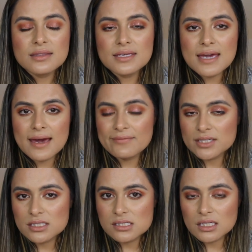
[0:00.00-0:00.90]
the
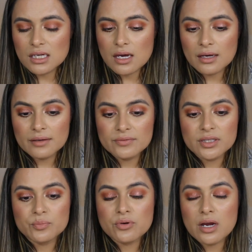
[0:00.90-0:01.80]
efficacy of
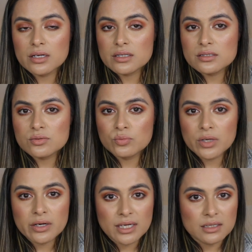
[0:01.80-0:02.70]
the product
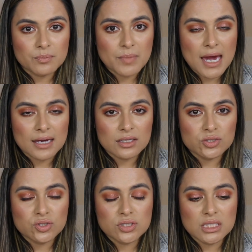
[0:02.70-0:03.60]
where it
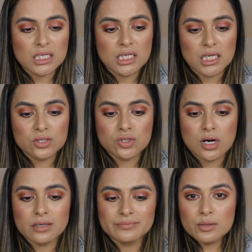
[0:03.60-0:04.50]
packaged in a
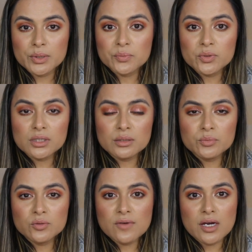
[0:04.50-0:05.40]
jar. Now we will
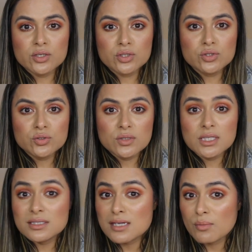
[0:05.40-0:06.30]
move on to
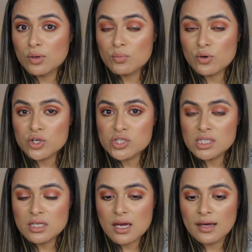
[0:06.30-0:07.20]
the demo
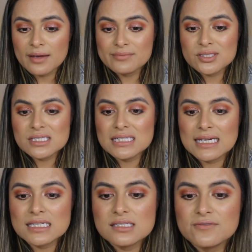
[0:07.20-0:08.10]
portion of
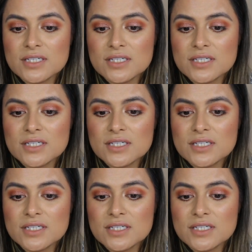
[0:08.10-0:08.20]
today's